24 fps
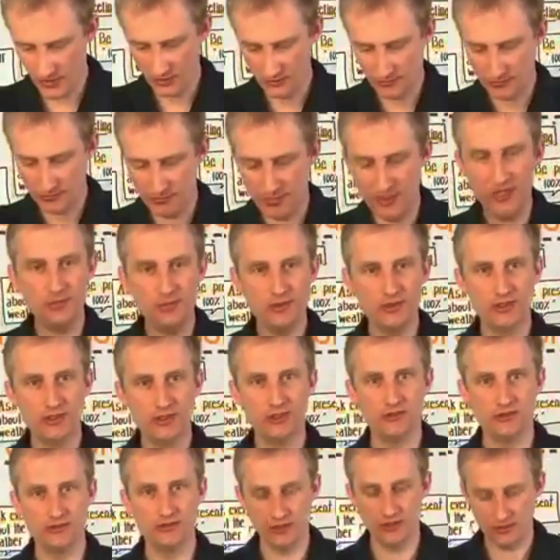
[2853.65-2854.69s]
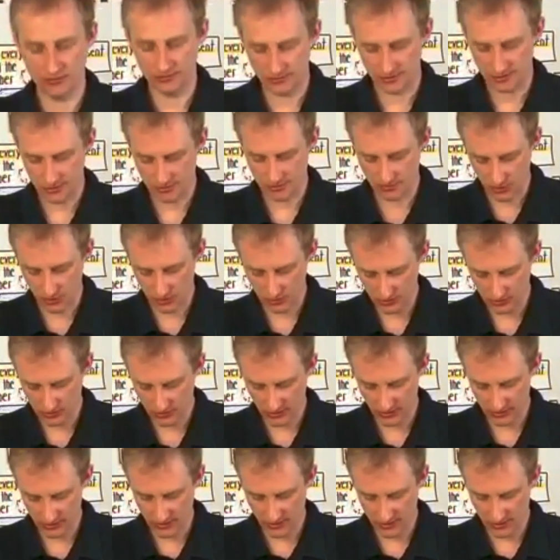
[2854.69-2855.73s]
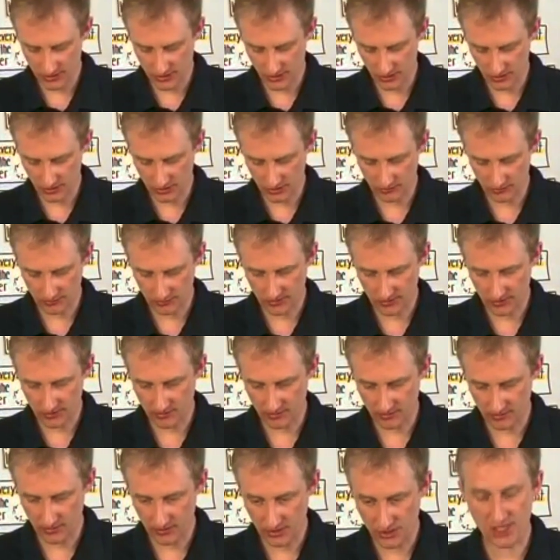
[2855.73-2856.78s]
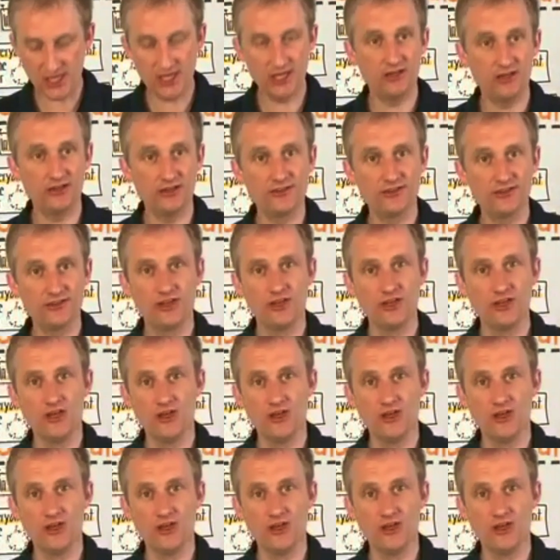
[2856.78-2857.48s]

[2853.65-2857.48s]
people, of a small circle of chairs,